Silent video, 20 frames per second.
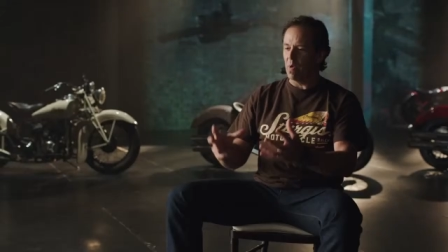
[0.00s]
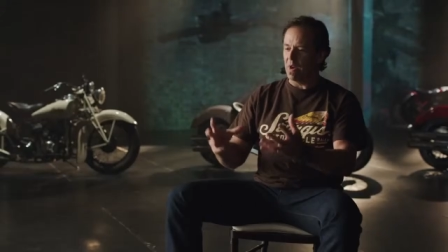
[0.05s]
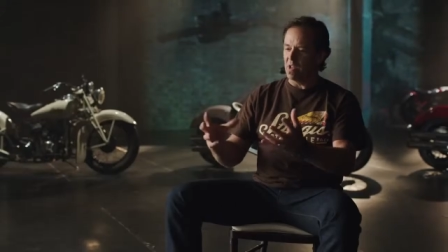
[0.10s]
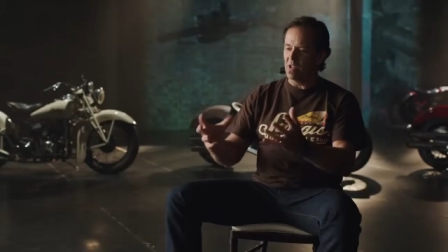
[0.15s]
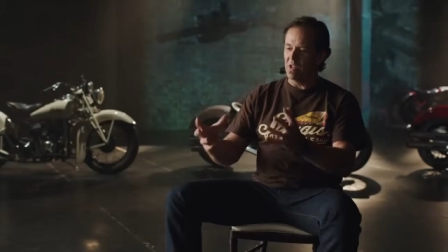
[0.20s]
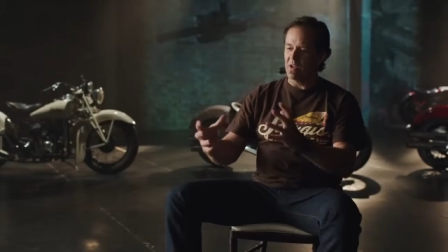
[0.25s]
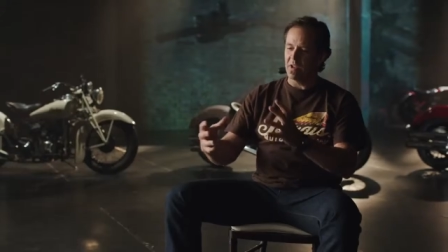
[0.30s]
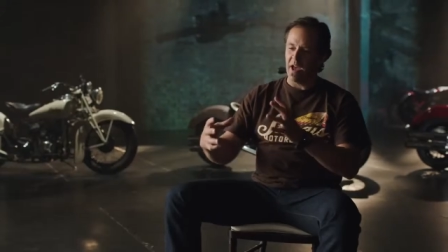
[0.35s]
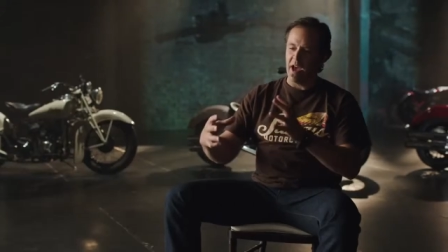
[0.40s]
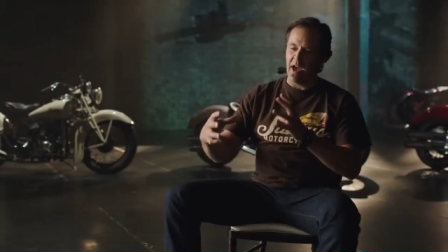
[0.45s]
When I
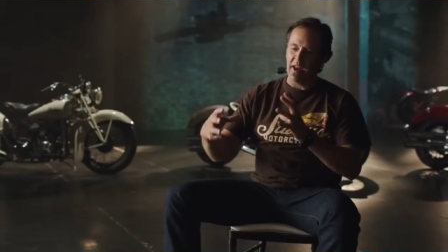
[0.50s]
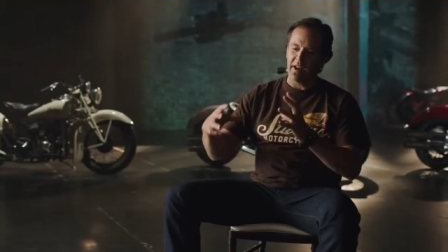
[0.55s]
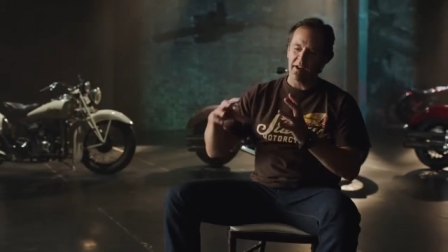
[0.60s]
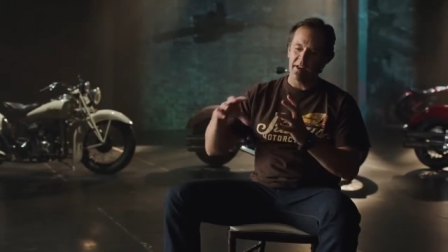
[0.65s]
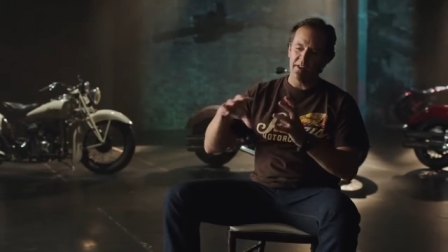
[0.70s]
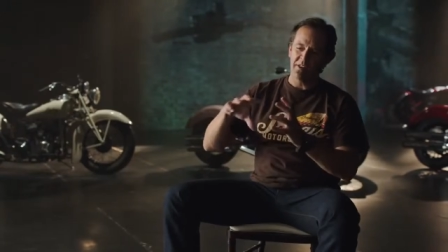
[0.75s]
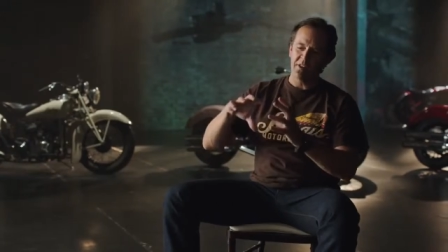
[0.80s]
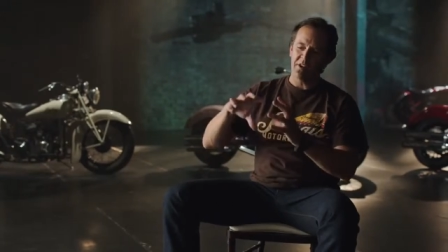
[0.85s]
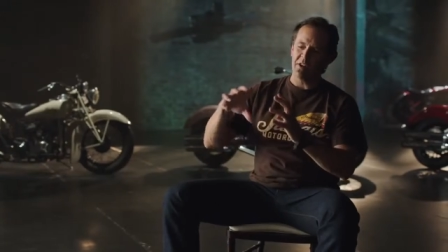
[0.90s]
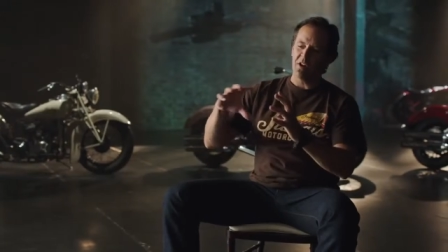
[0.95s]
look at it
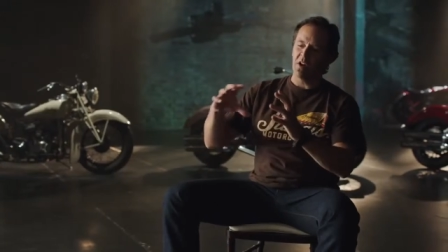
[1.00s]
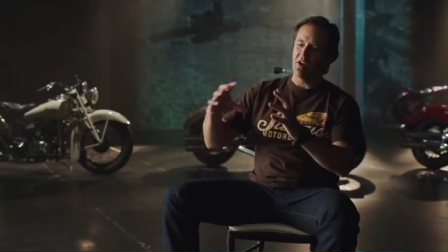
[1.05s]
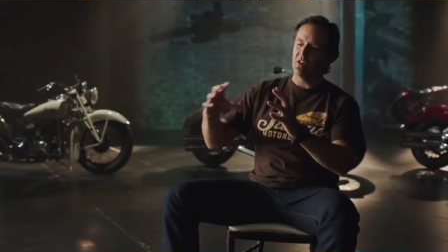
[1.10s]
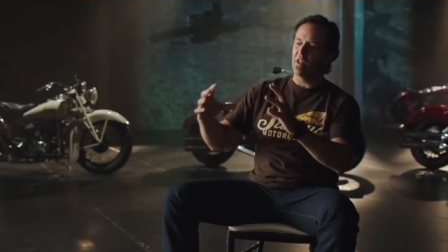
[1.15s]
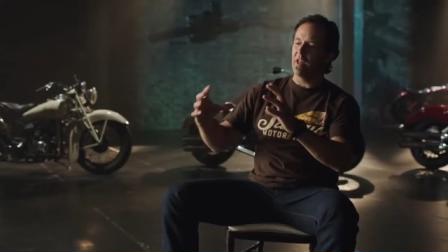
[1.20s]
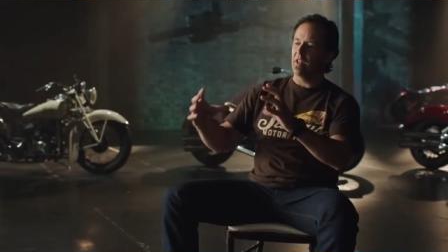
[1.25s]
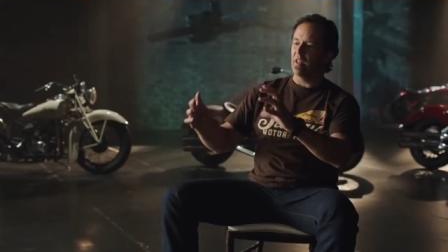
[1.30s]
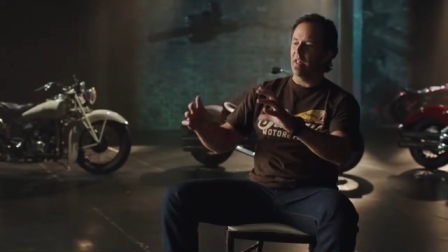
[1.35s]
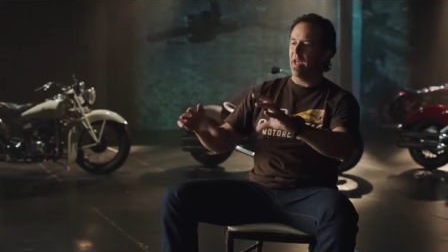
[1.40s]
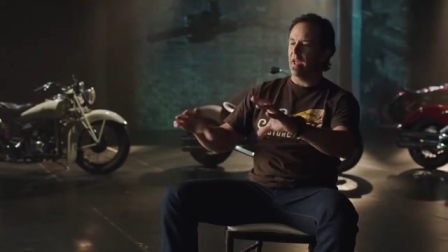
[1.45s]
and I look at all
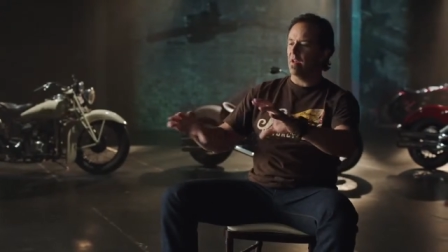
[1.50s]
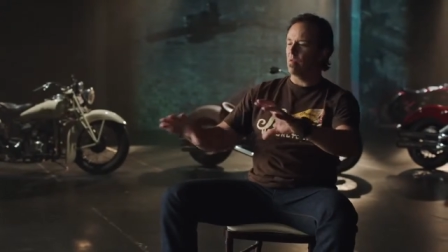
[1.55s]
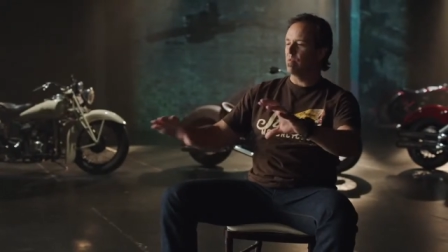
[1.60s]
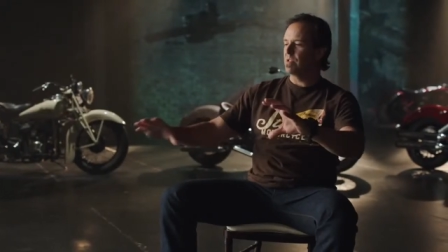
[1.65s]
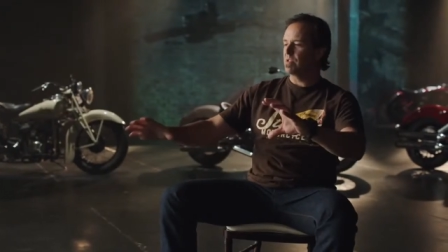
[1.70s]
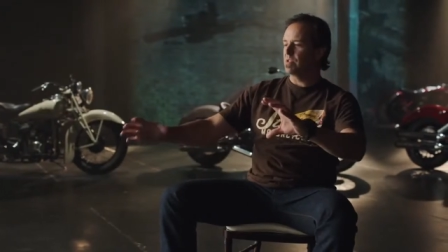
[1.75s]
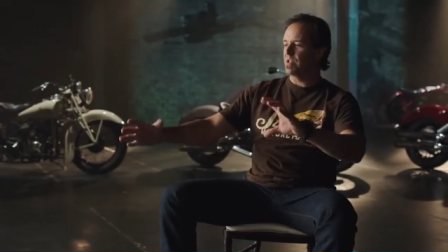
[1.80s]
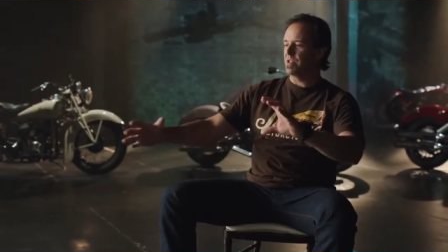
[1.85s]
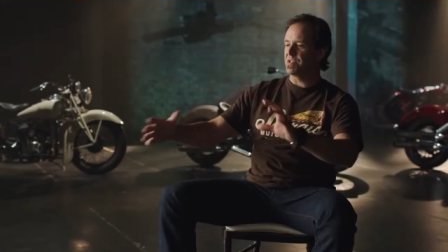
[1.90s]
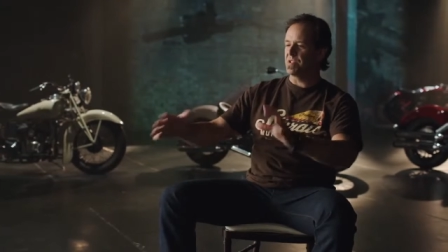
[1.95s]
that
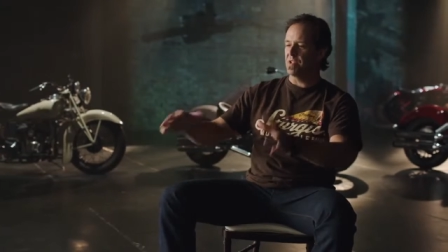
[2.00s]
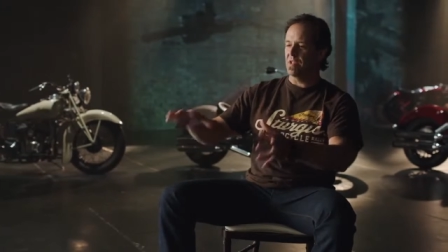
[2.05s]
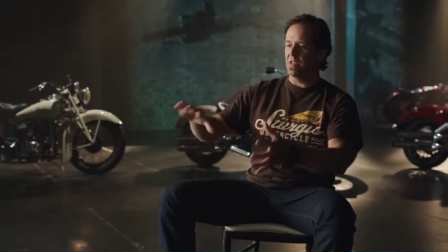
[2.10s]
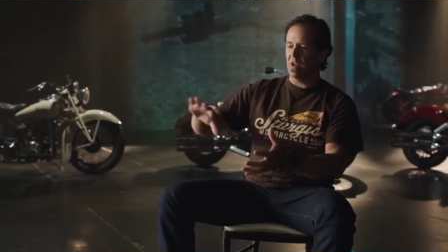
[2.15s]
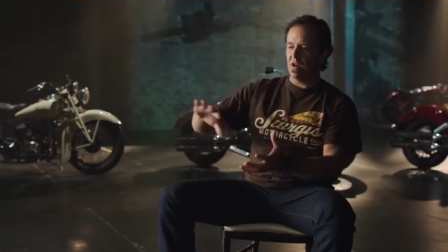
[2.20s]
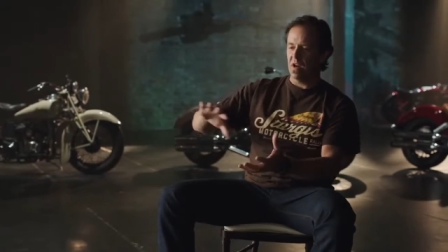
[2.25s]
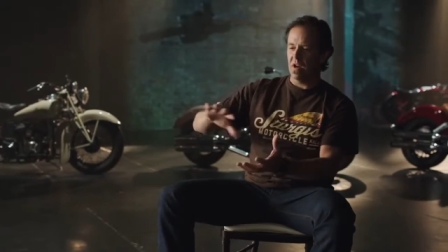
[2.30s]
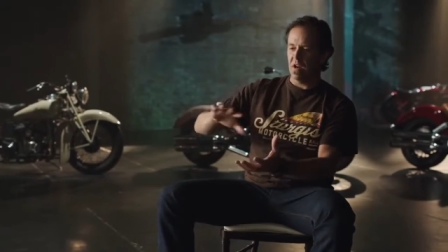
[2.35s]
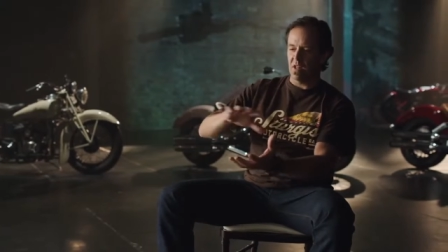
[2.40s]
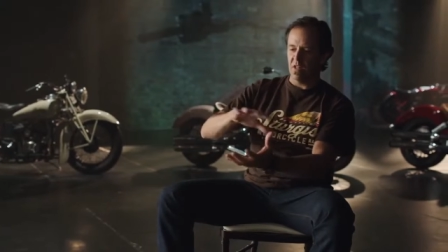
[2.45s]
language that's in
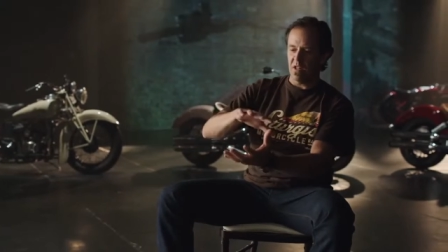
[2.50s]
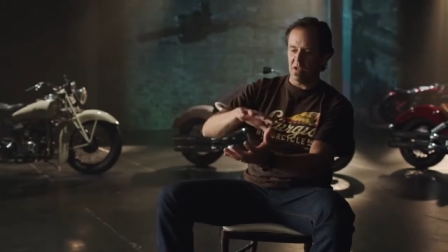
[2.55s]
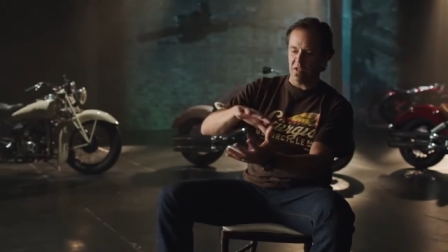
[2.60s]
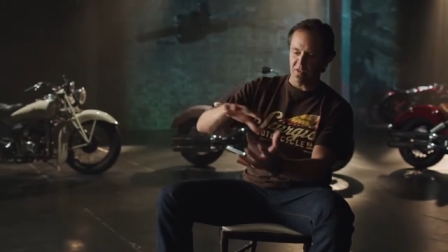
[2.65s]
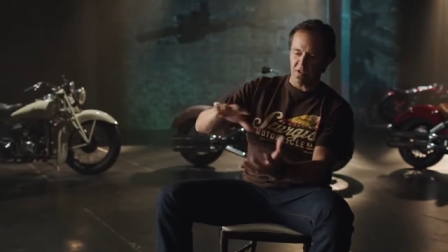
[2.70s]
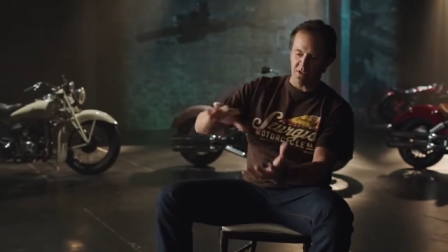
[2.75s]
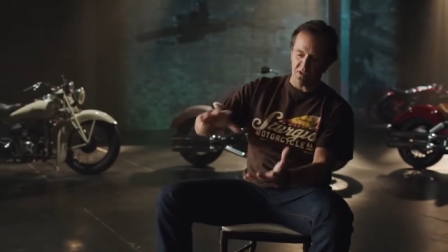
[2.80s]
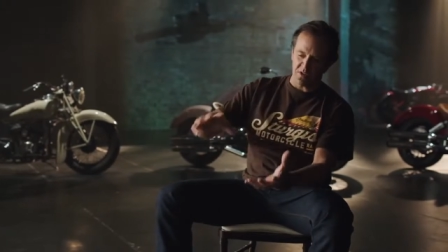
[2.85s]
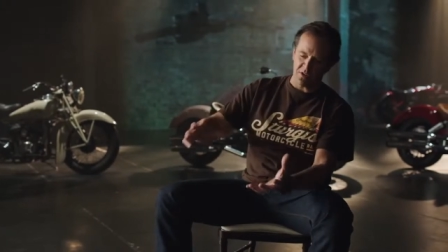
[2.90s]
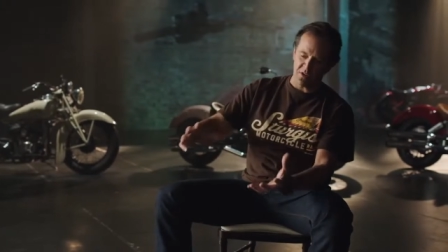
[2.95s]
there and I look
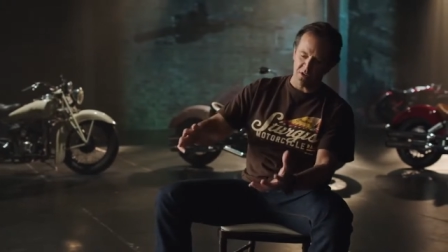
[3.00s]
at the